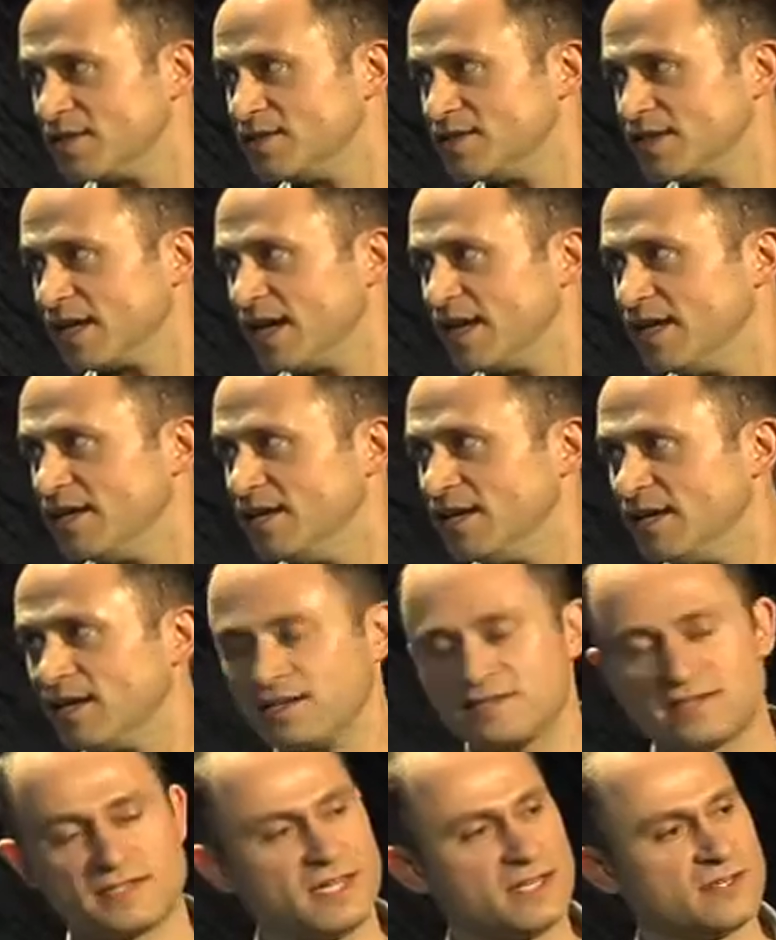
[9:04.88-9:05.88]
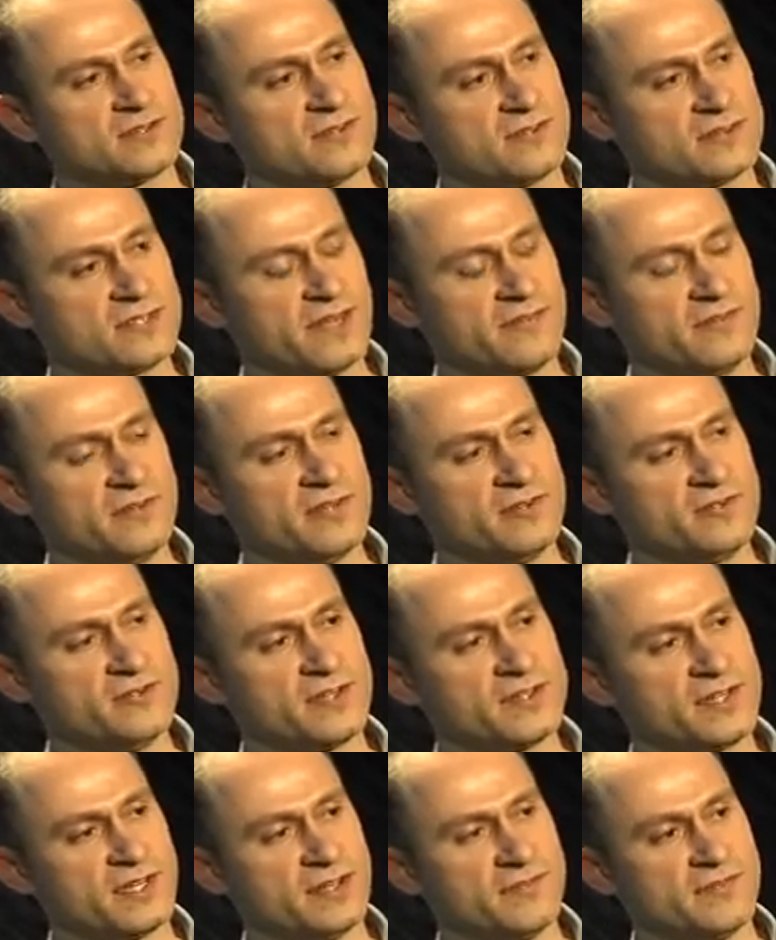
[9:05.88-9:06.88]
container has 600 or
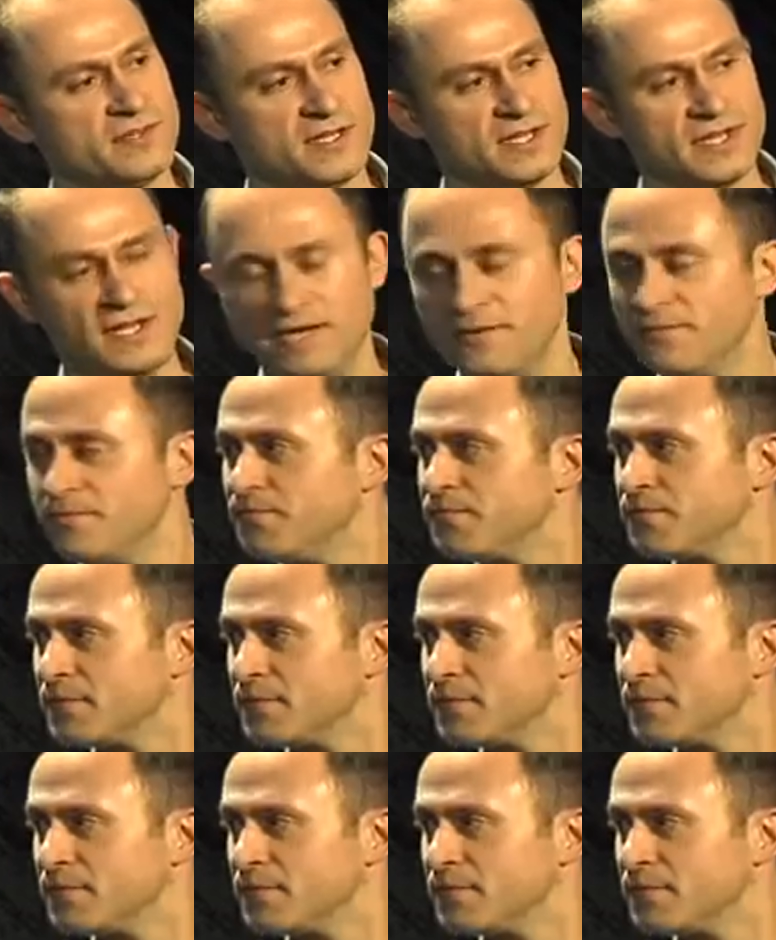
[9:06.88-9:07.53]
700 servers in it,